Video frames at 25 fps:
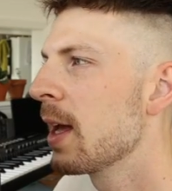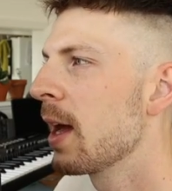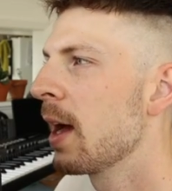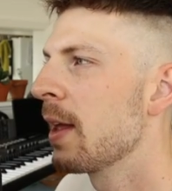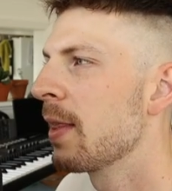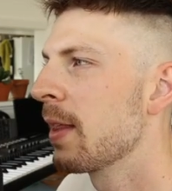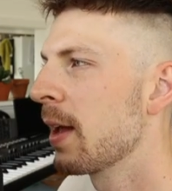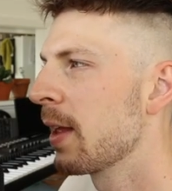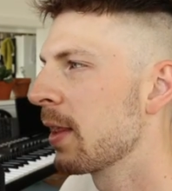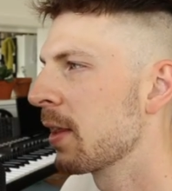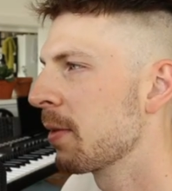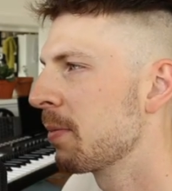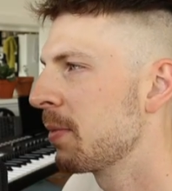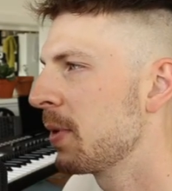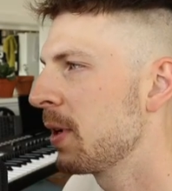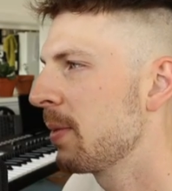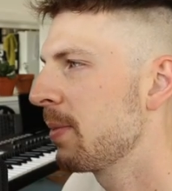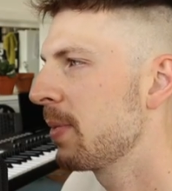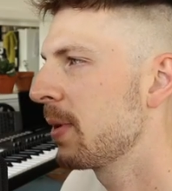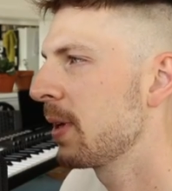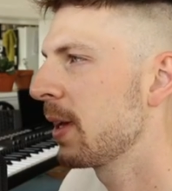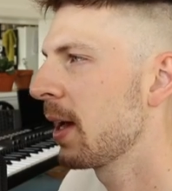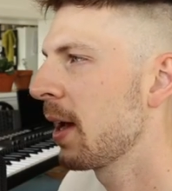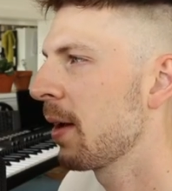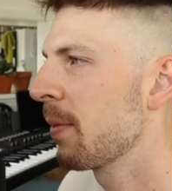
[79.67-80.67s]
And then the
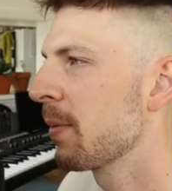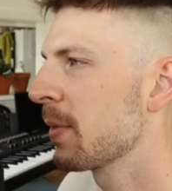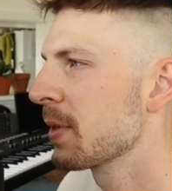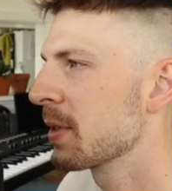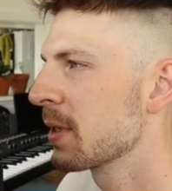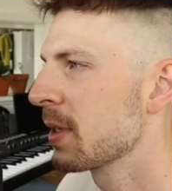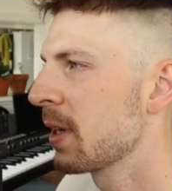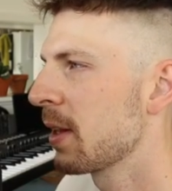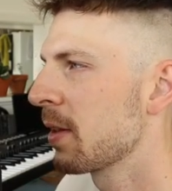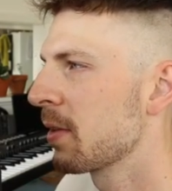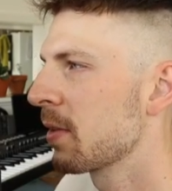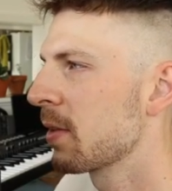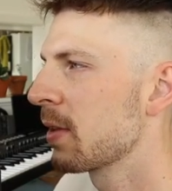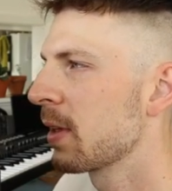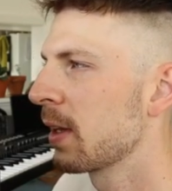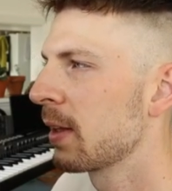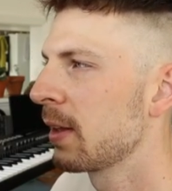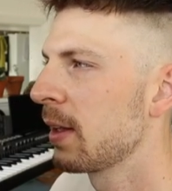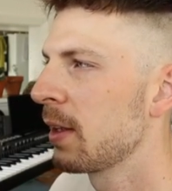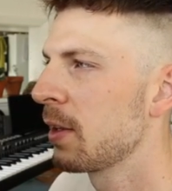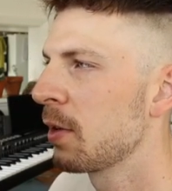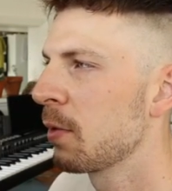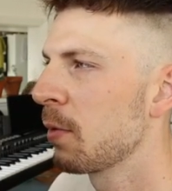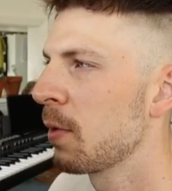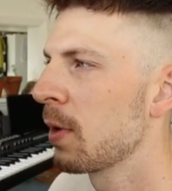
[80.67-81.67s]
BPM is another
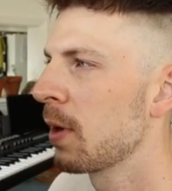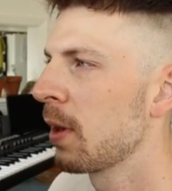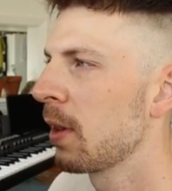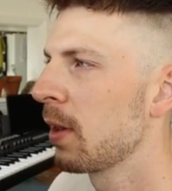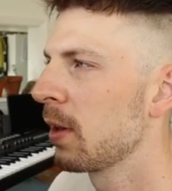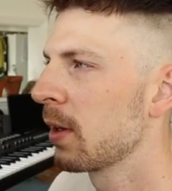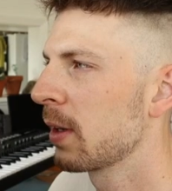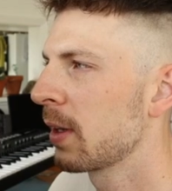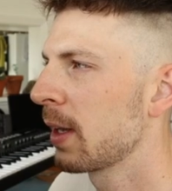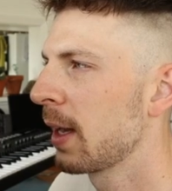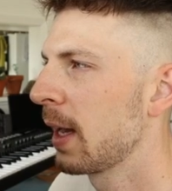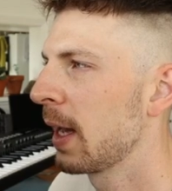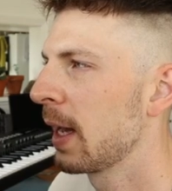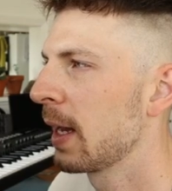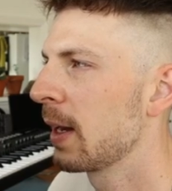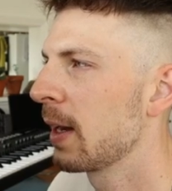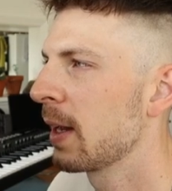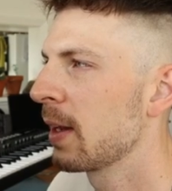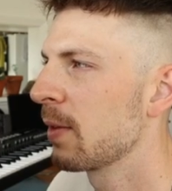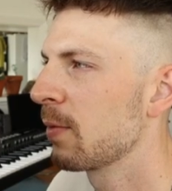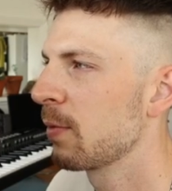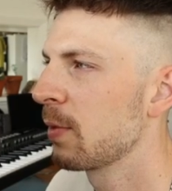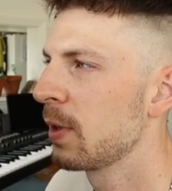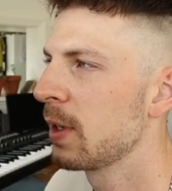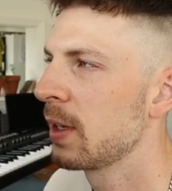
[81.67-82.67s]
thing that you'll want to look
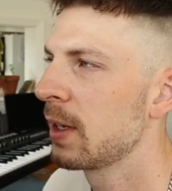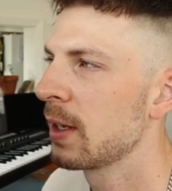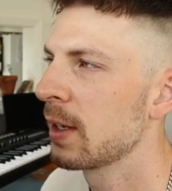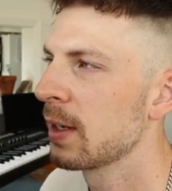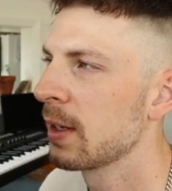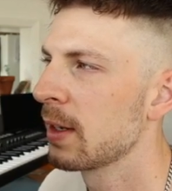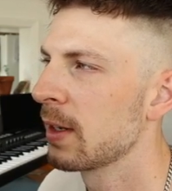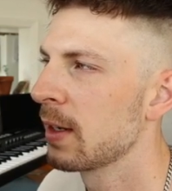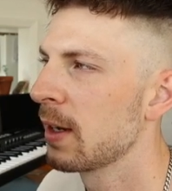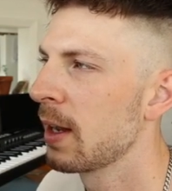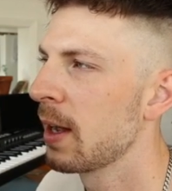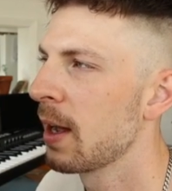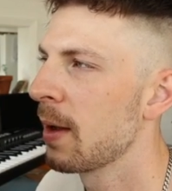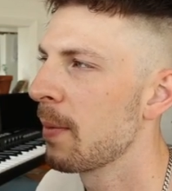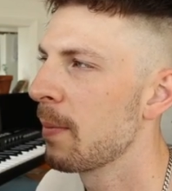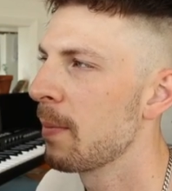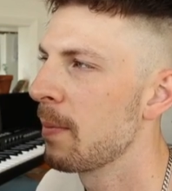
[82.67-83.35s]
at, and we can